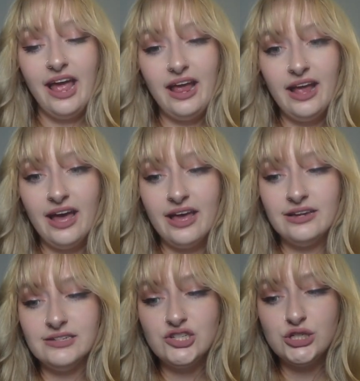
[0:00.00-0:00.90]

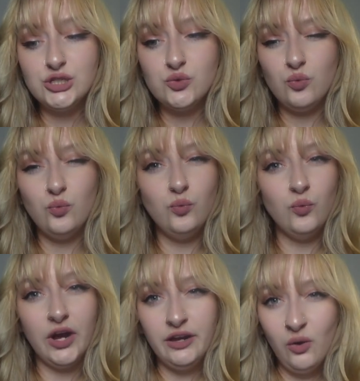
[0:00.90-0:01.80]
and just
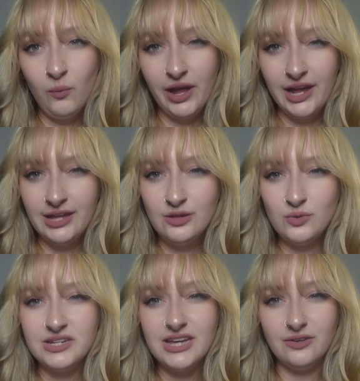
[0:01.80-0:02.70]
right away you
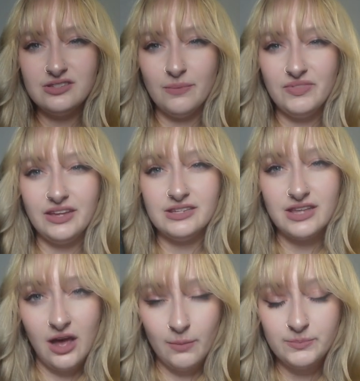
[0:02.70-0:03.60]
can tell something is
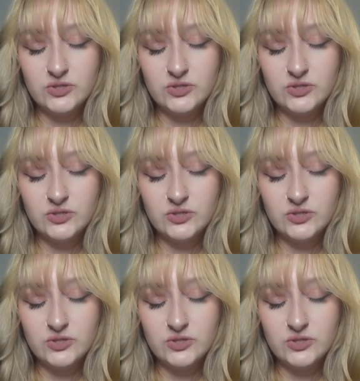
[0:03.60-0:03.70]
up.